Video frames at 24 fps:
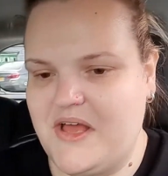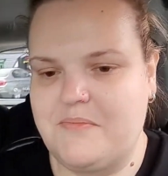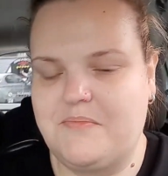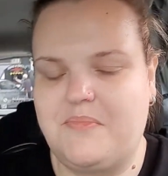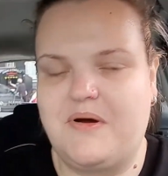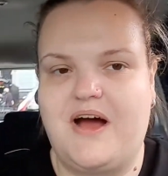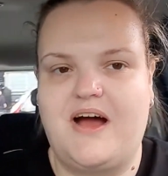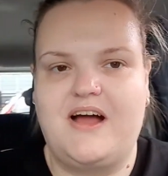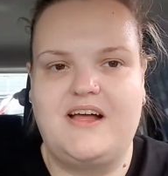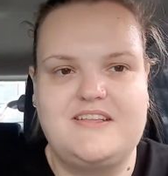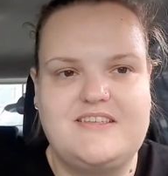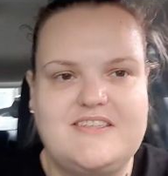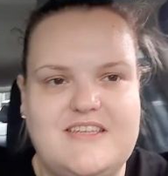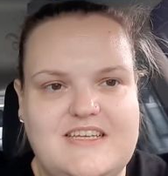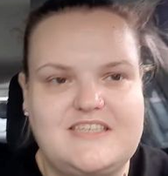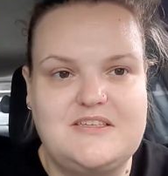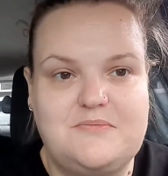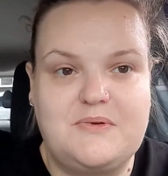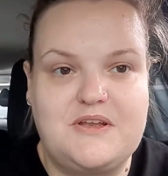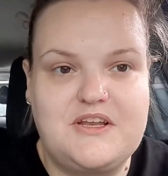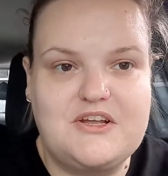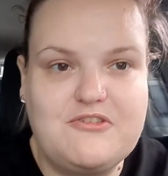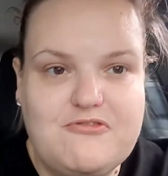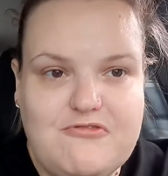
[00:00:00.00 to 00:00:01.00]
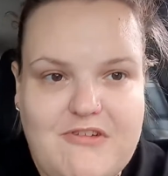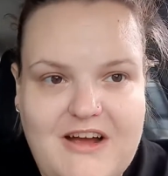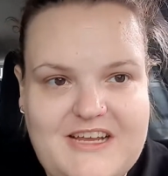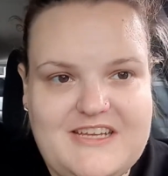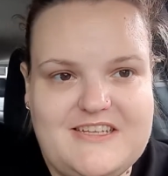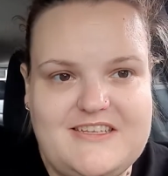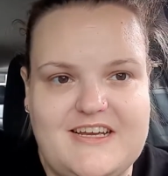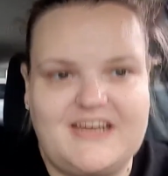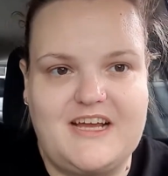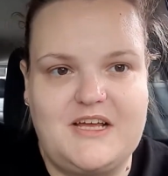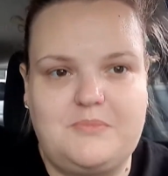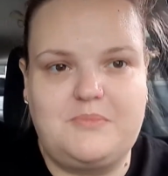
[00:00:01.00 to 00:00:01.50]
But it's been a
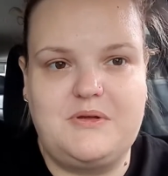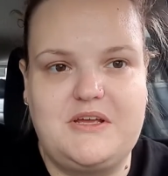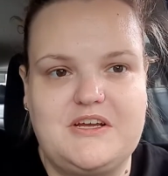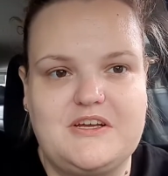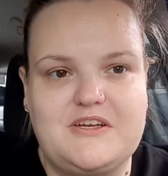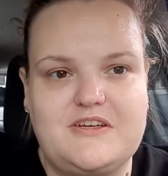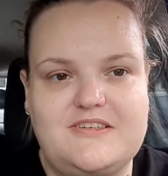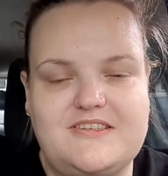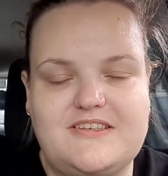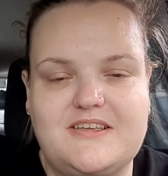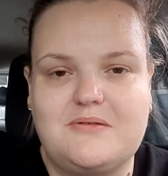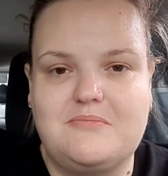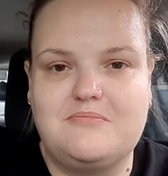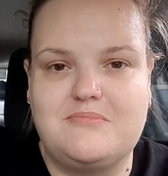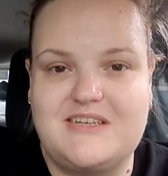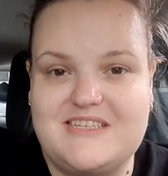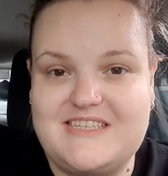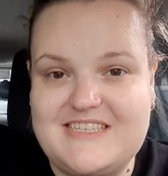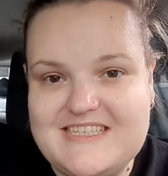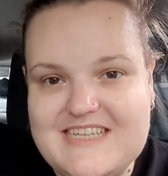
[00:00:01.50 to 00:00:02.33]
great day because my